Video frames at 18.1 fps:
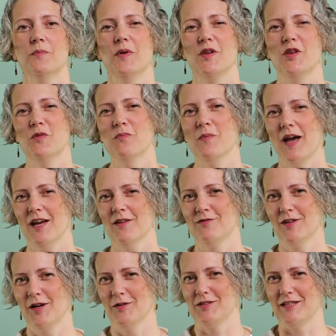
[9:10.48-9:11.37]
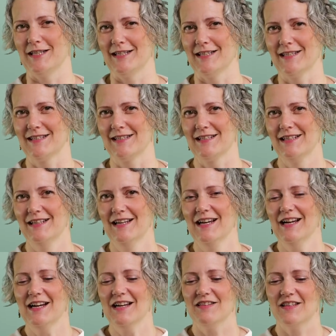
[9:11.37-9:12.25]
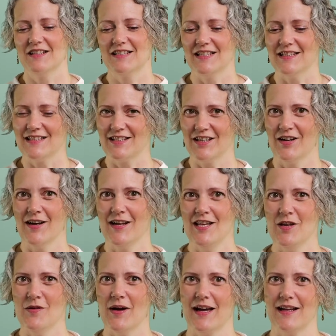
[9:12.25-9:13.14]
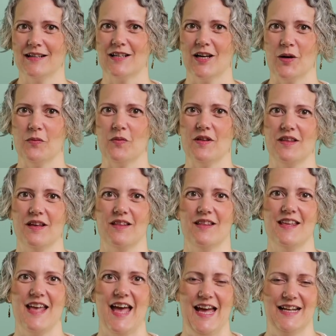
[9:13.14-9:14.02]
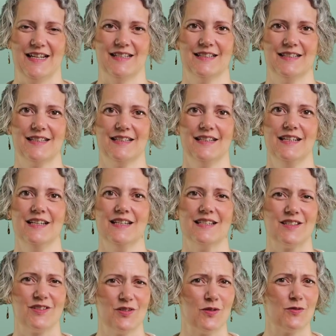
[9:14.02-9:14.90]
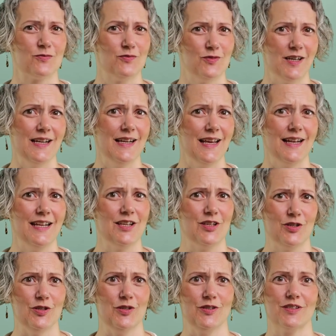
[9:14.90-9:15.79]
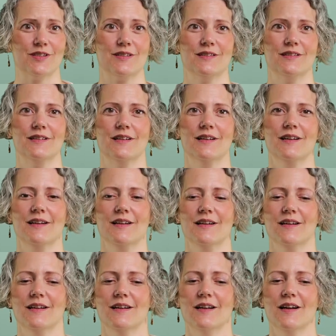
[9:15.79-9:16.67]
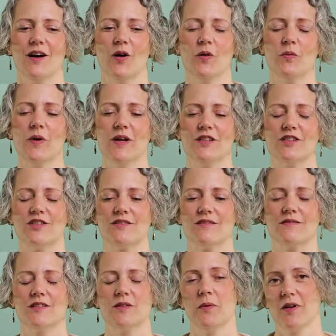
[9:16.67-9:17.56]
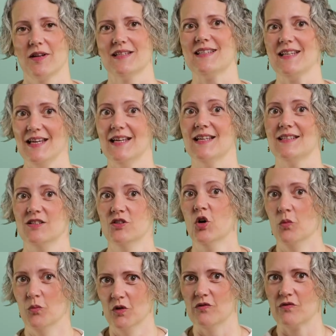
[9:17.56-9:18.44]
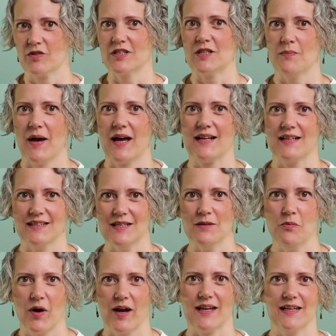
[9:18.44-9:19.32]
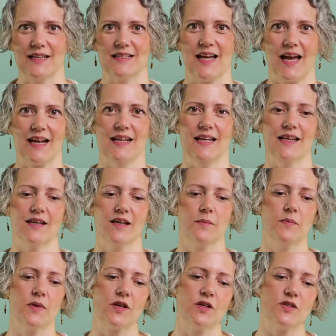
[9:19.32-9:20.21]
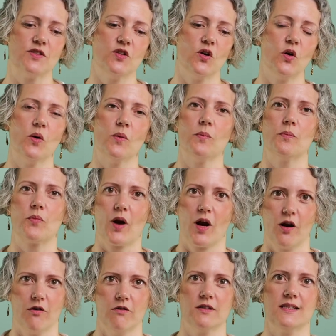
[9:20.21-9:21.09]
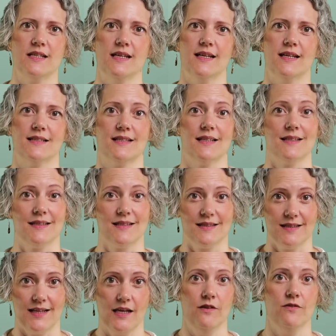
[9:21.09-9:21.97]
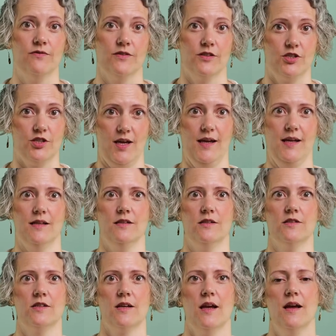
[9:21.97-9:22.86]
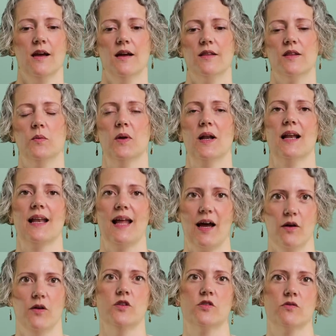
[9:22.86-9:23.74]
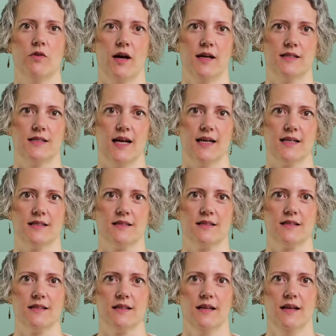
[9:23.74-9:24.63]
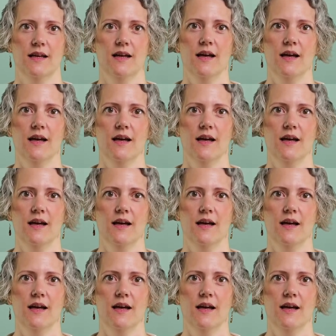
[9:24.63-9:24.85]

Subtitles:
But you may have noticed the design you end up with at the end is not really any good, which, to be honest, is normal for a dependency breaking technique, because your priority is safe change that will allow you to write tests.